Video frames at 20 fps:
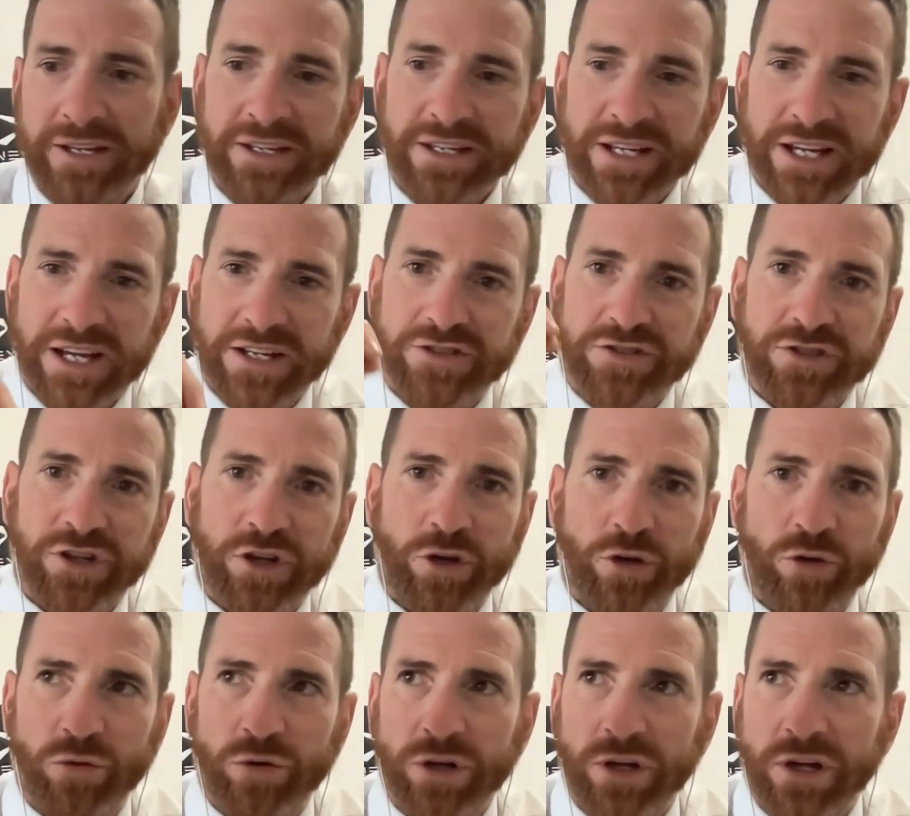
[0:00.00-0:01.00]
And
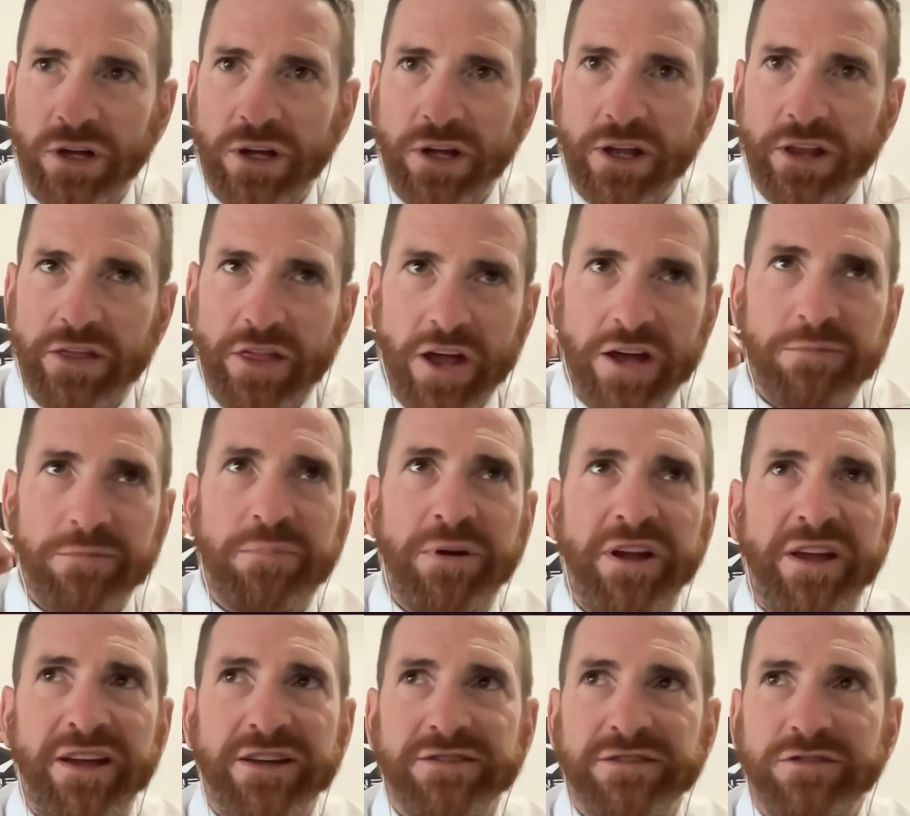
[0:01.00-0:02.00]
so that
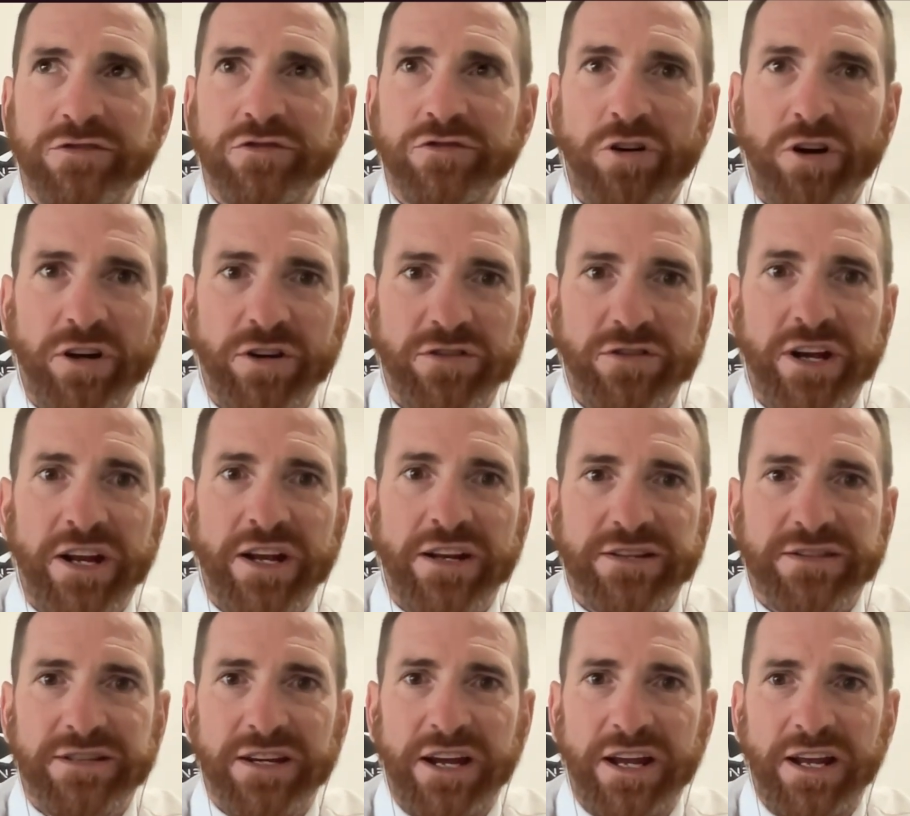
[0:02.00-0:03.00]
pairs and triangles and
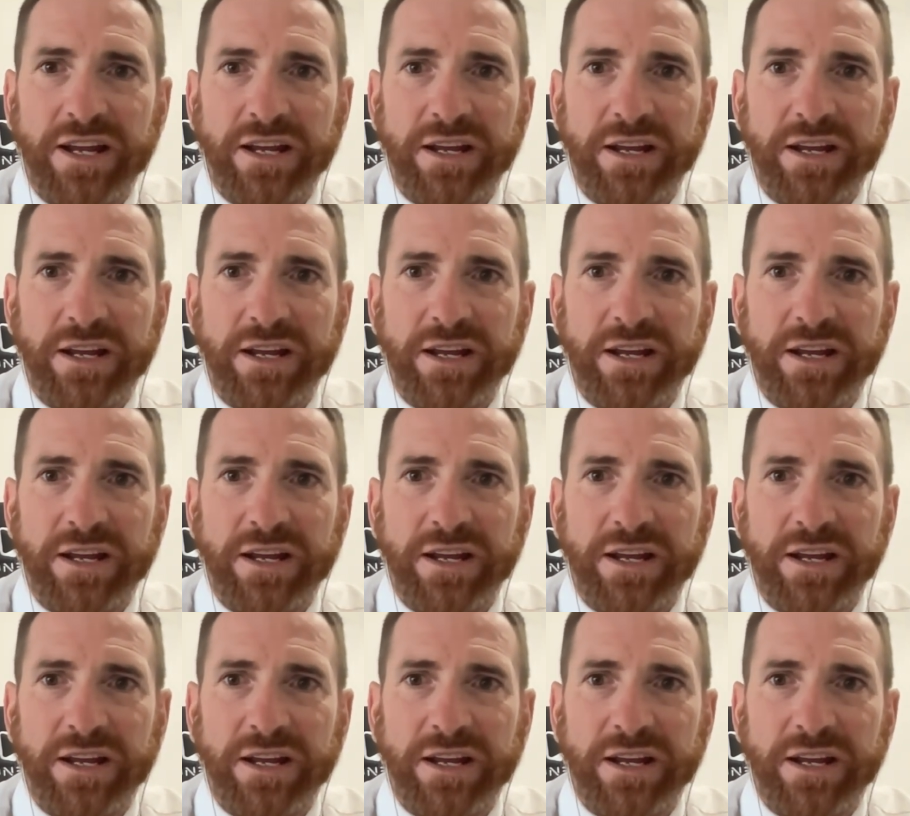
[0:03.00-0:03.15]
understanding.